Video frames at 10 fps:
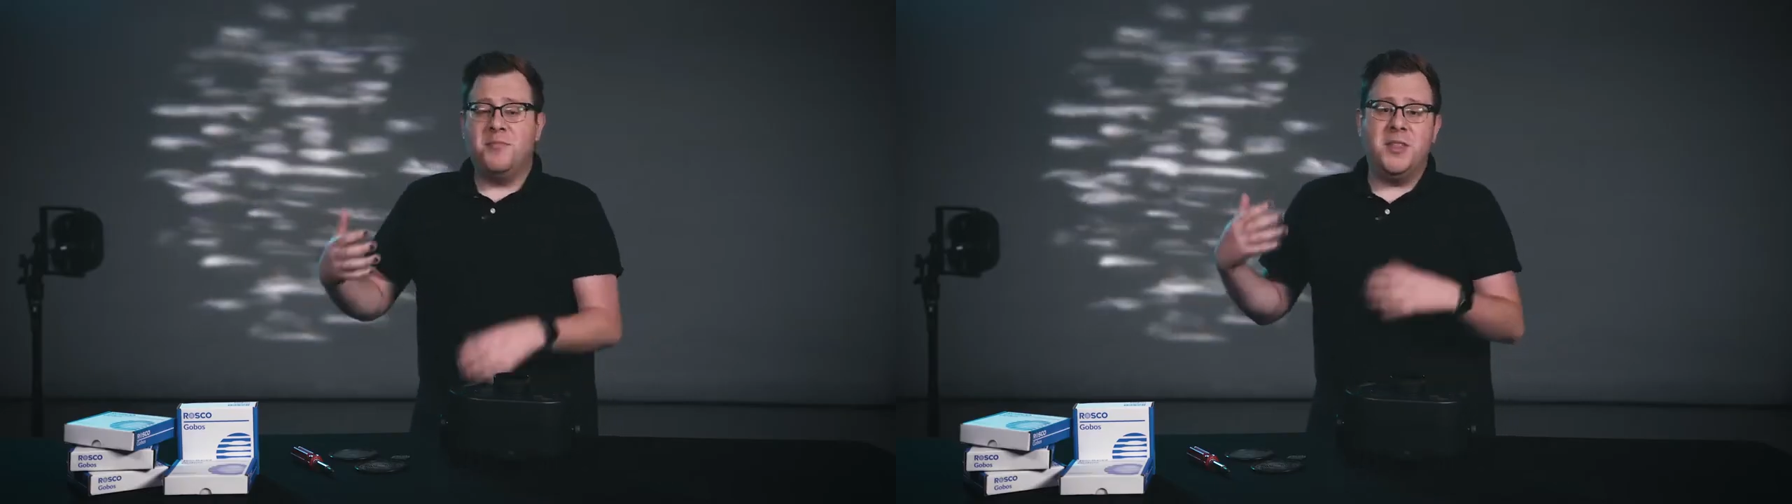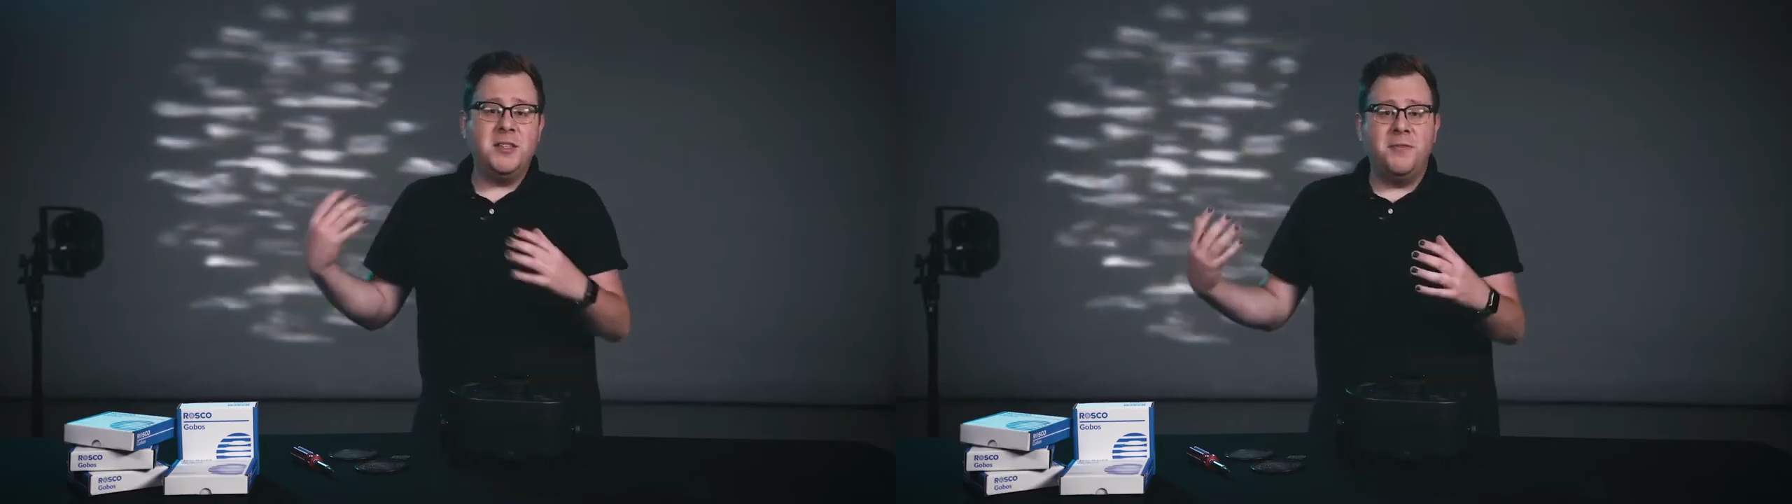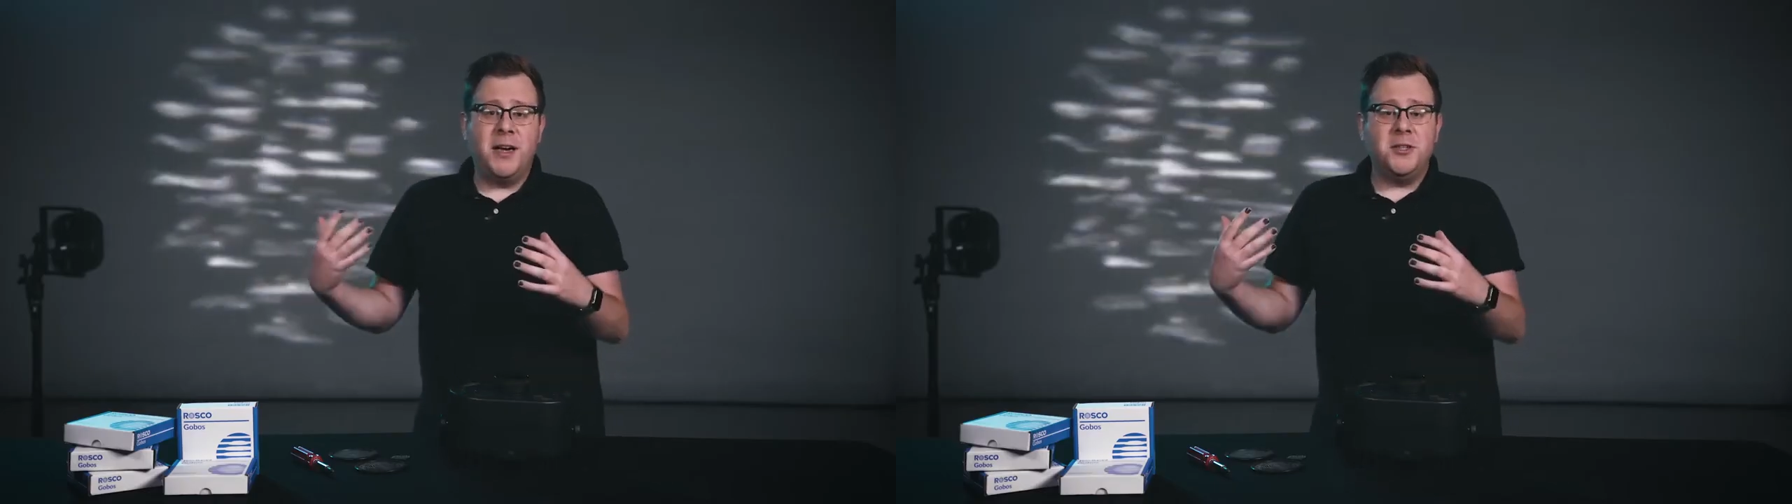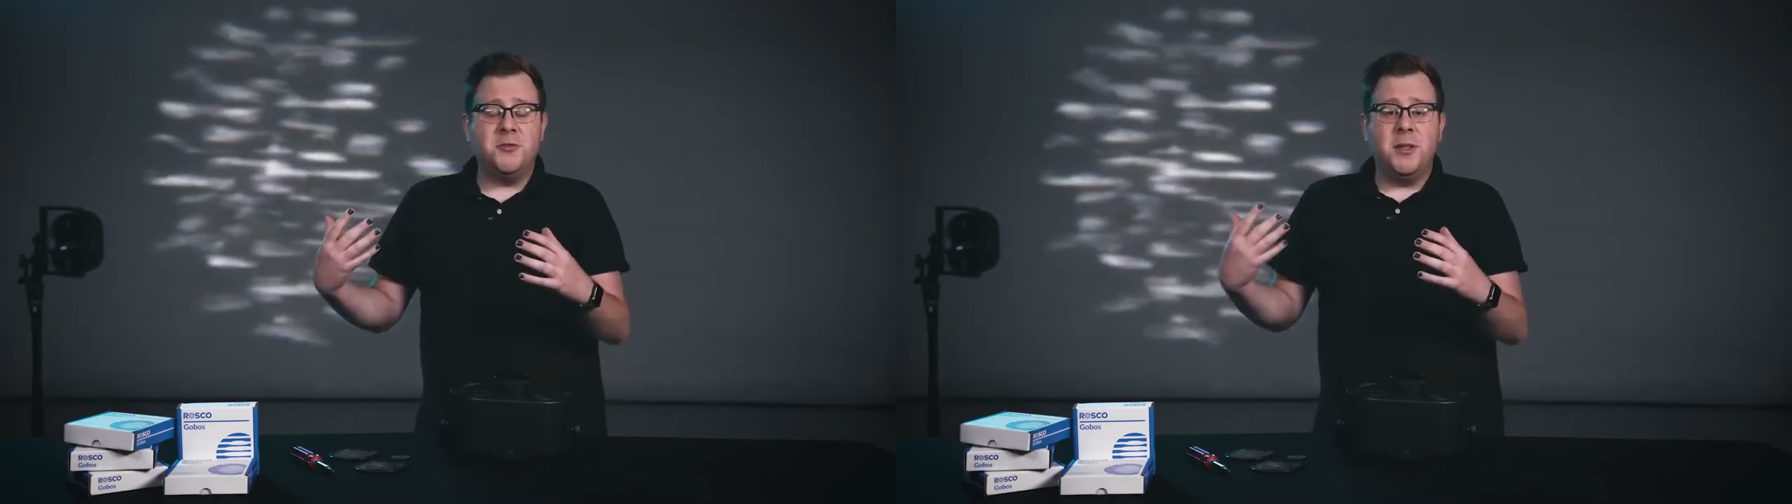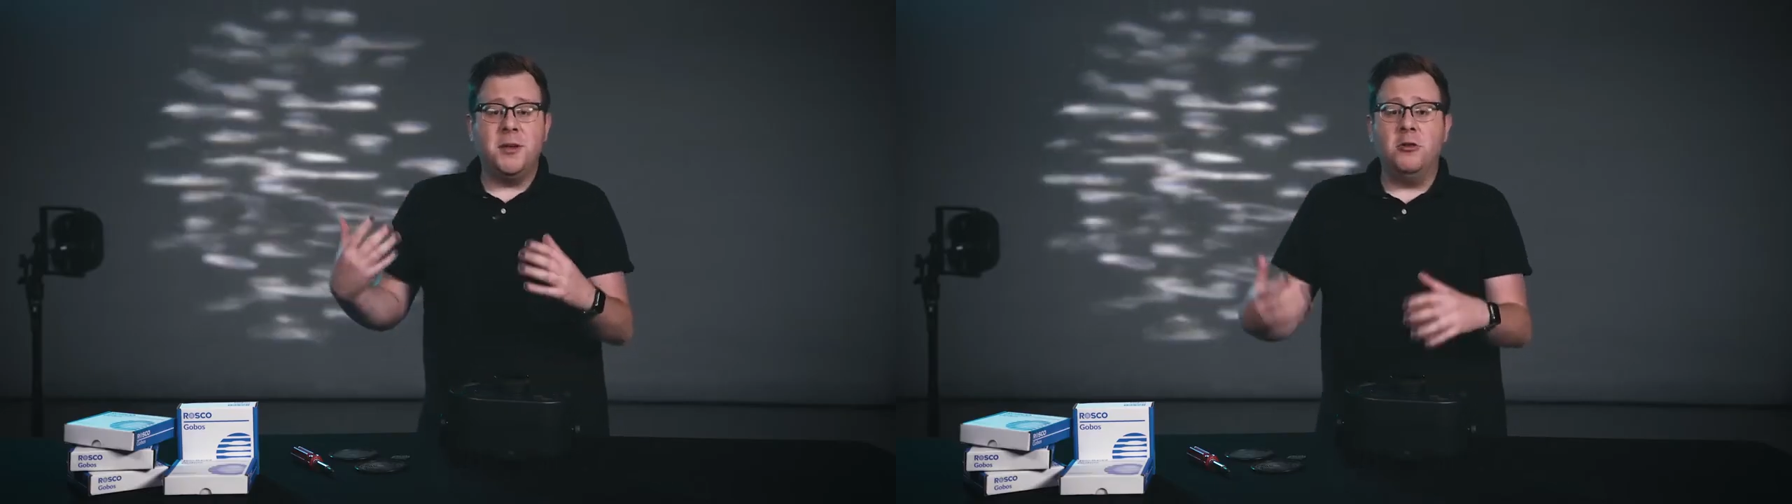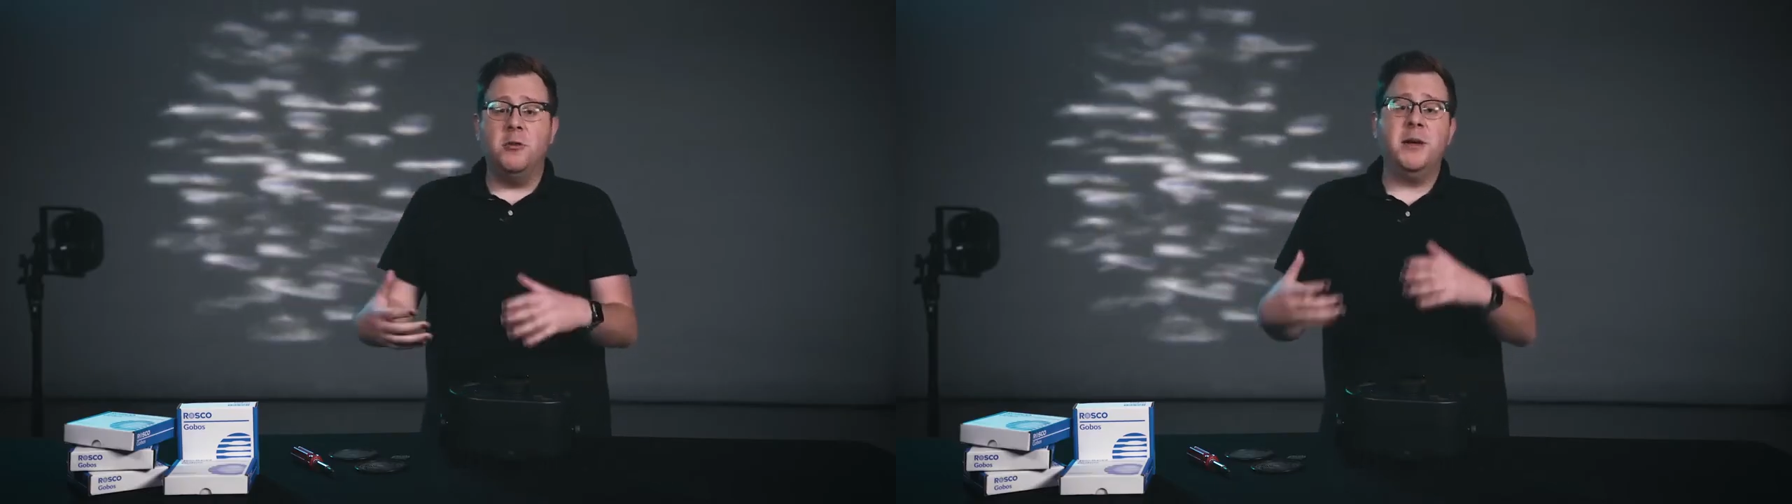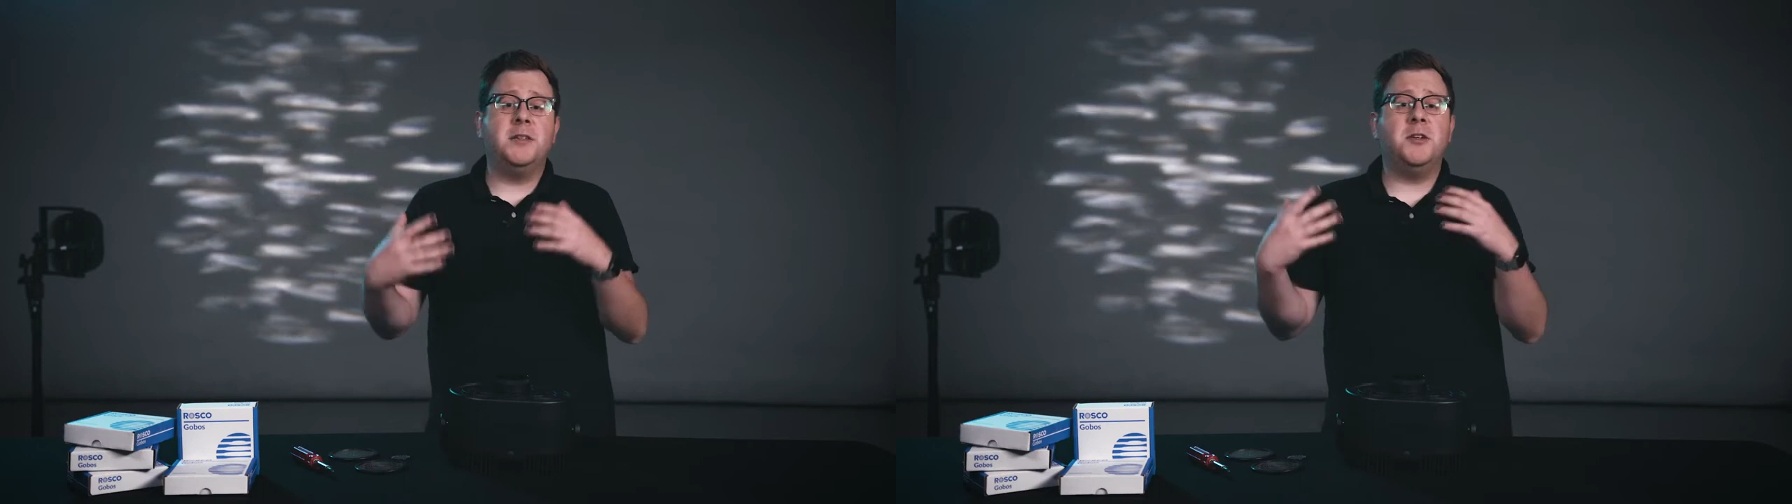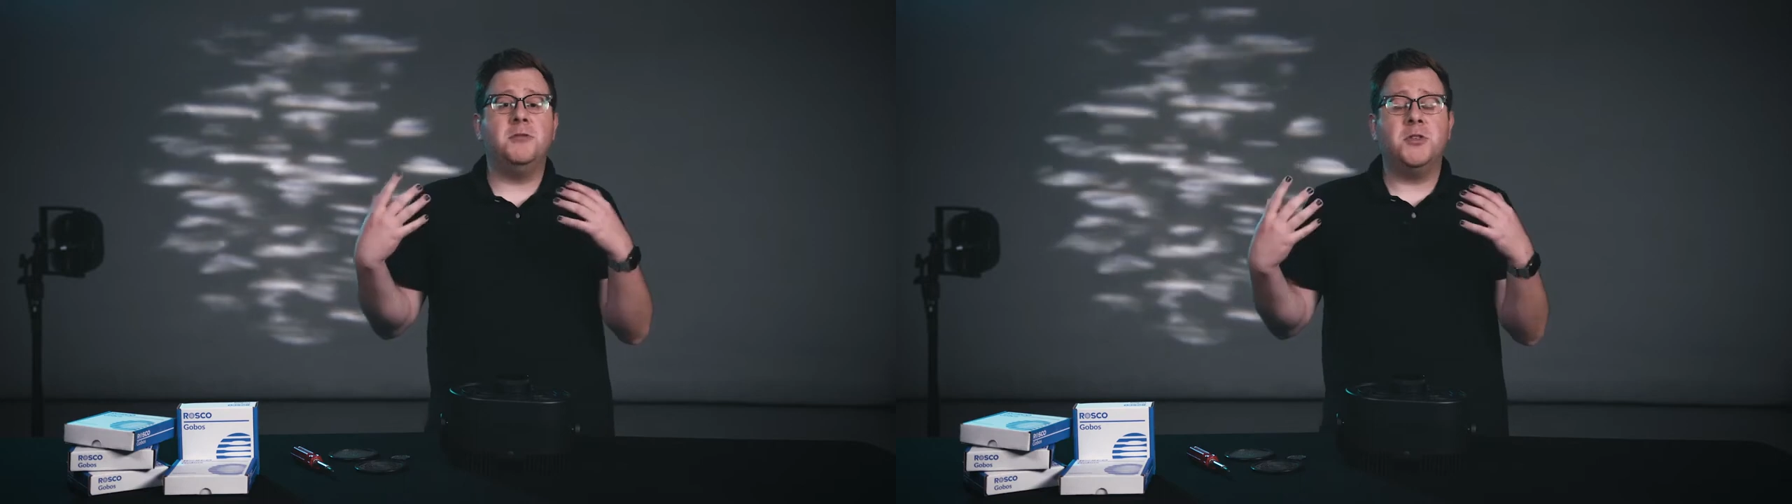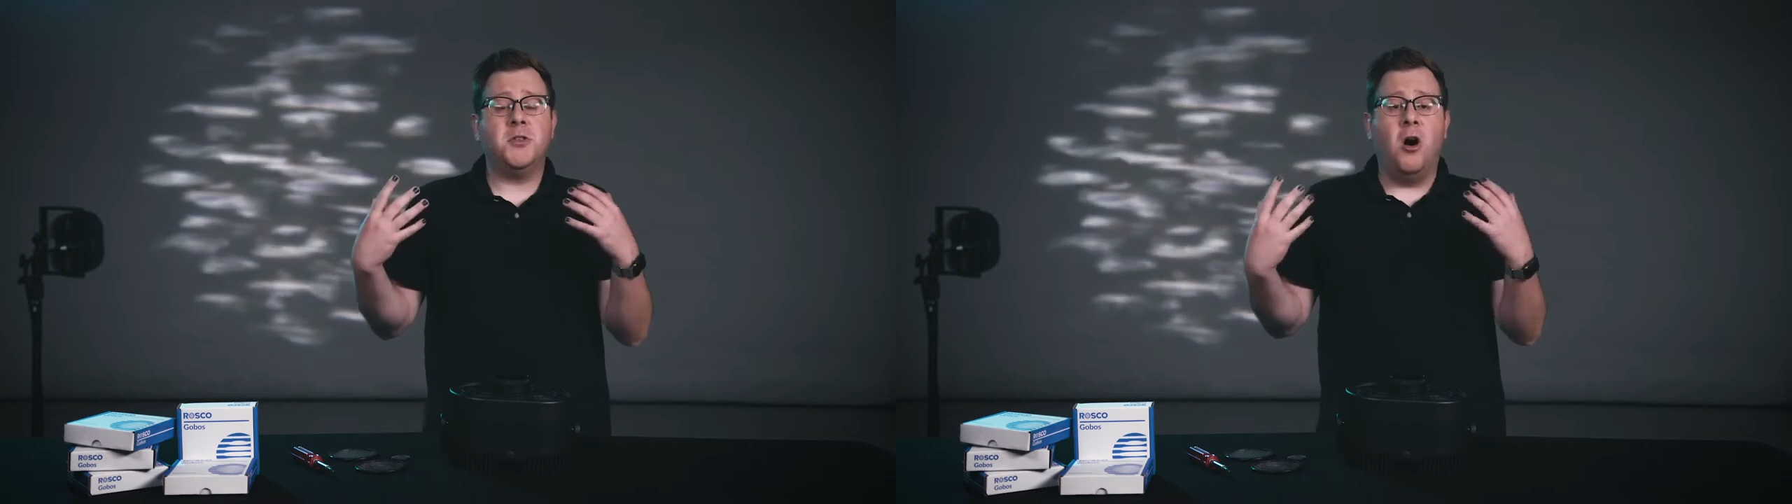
This effect is really cool because it uses